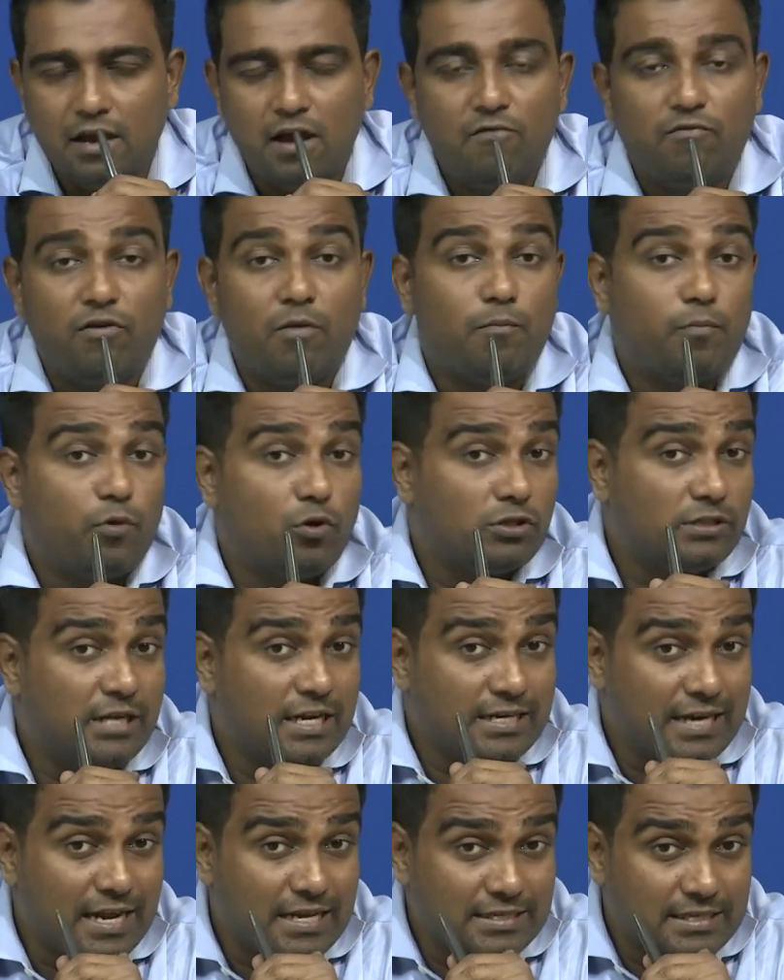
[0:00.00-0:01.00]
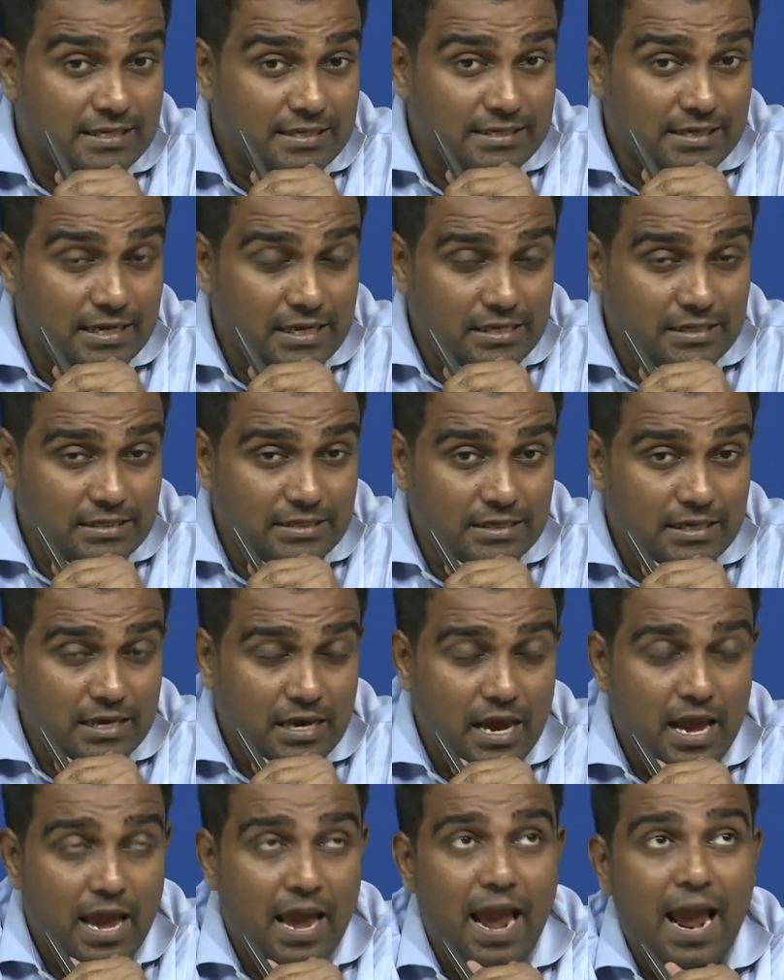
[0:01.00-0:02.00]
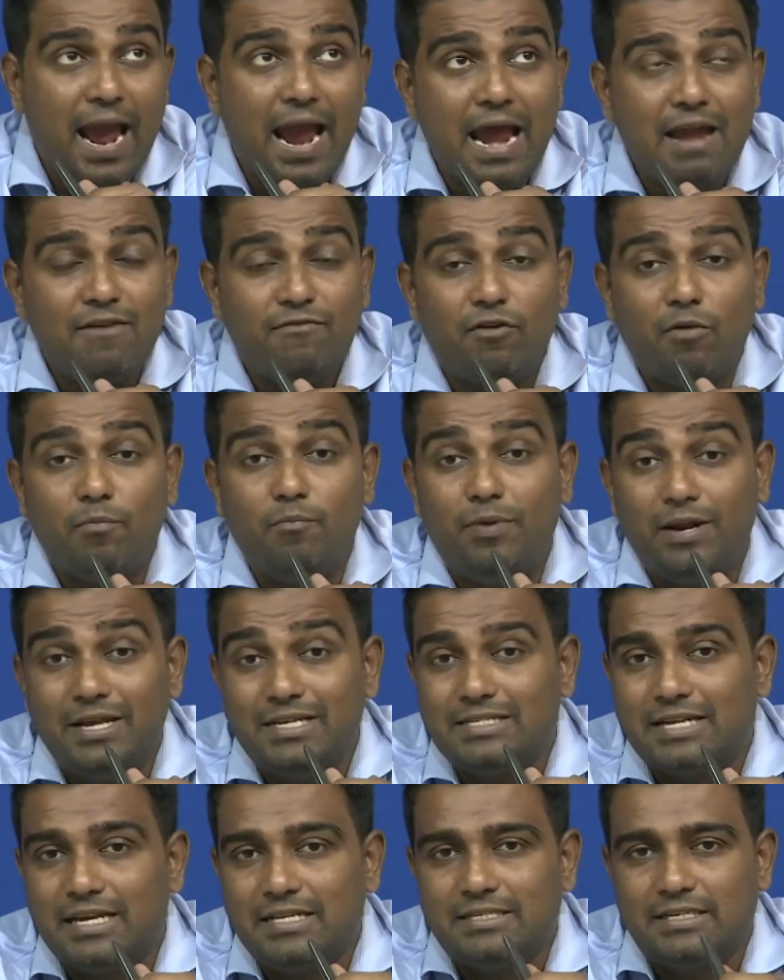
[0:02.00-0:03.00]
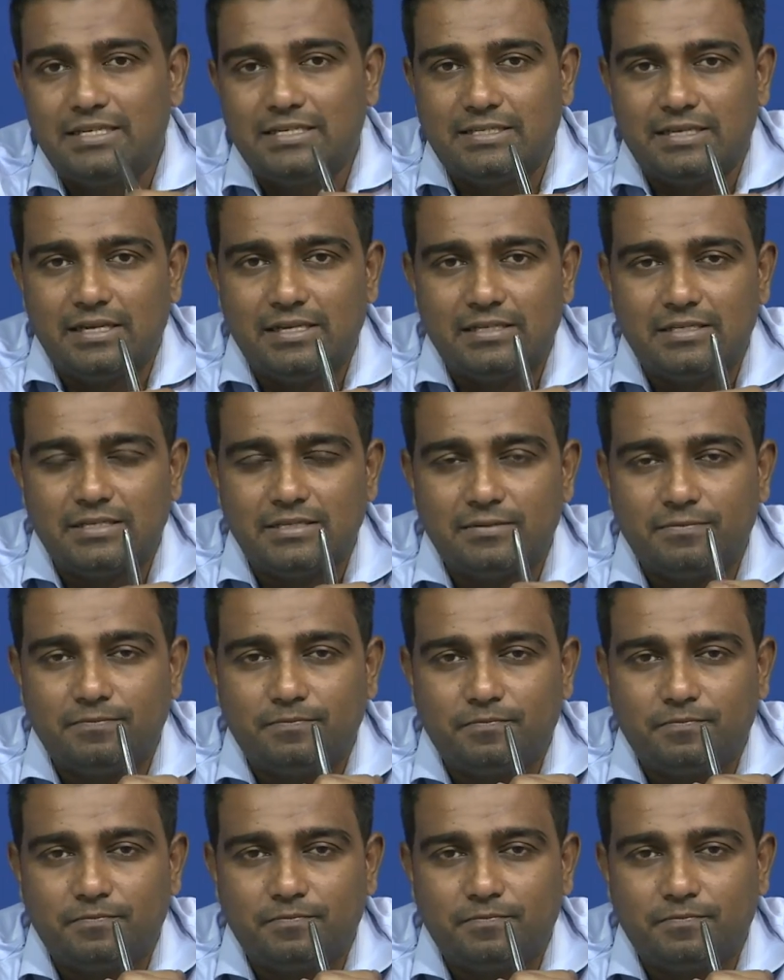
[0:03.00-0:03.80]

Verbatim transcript: from prostate cancer cells and from breast cancer cells.